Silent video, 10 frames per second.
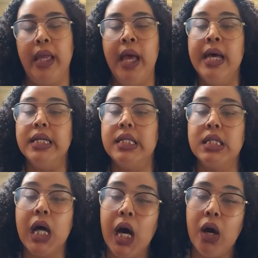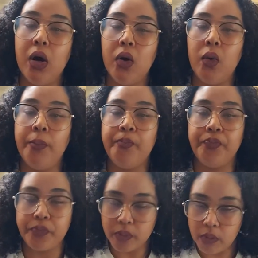So
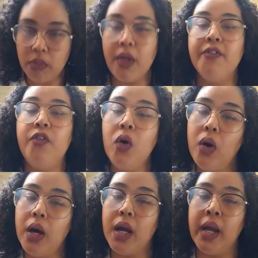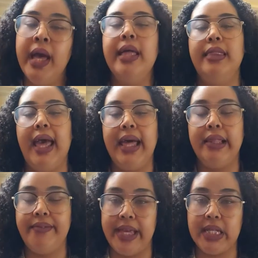for the
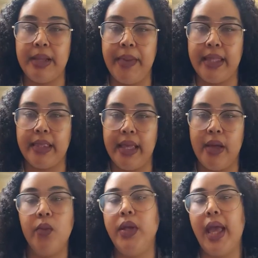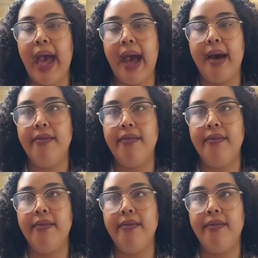elevation method, we have